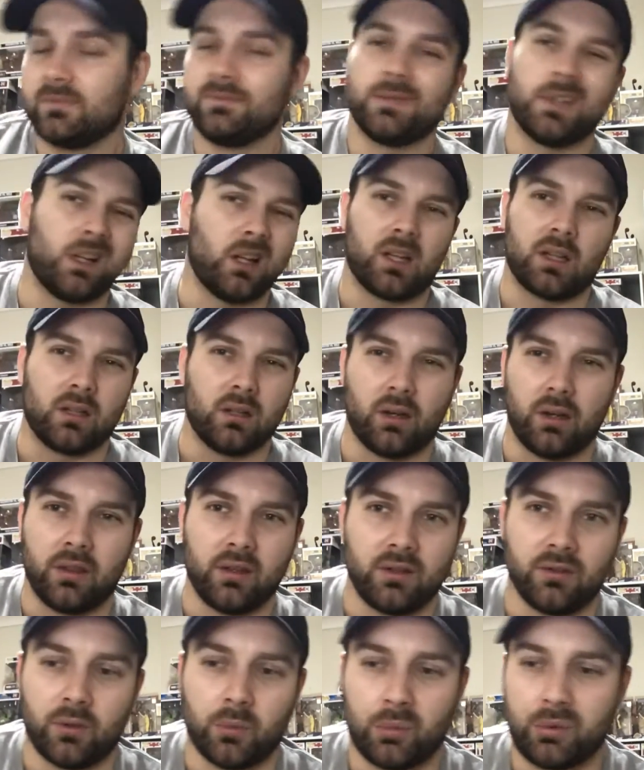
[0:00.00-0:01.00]
like a lot of
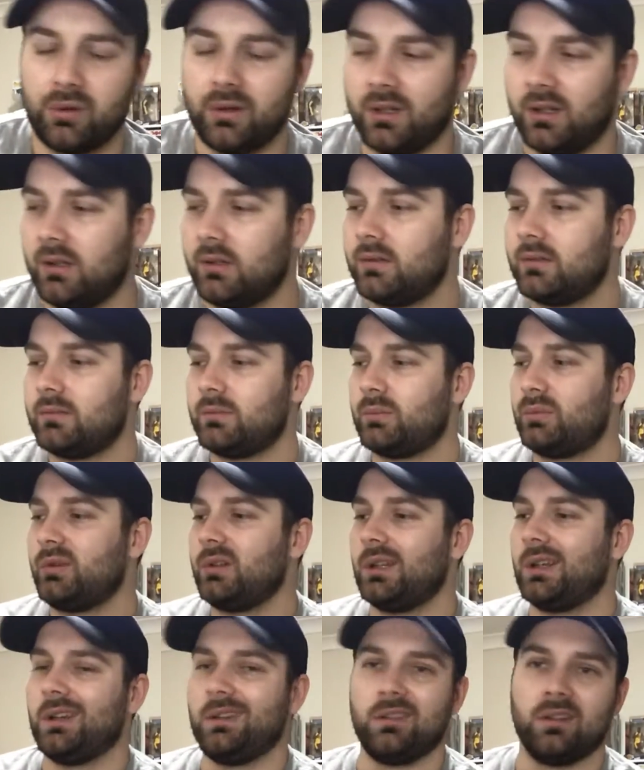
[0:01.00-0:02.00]
things. I'm pretty
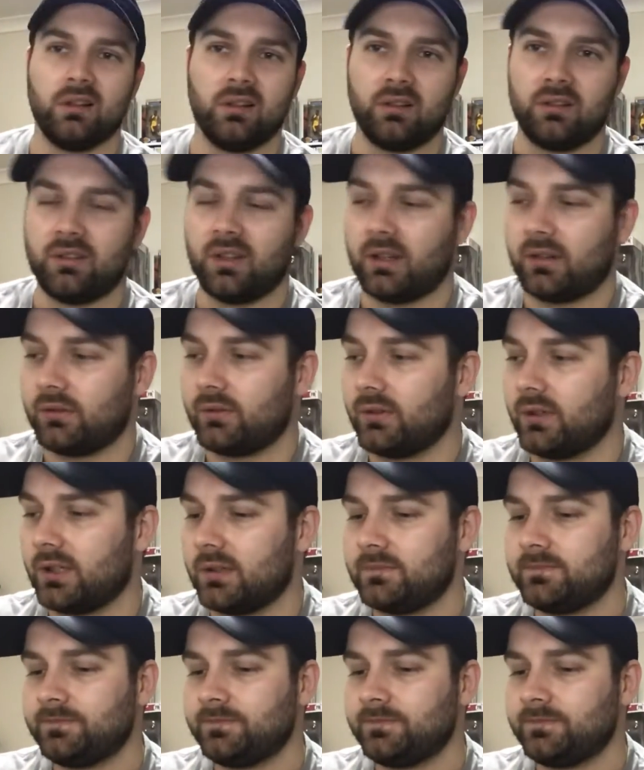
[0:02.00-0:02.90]
easily satisfied.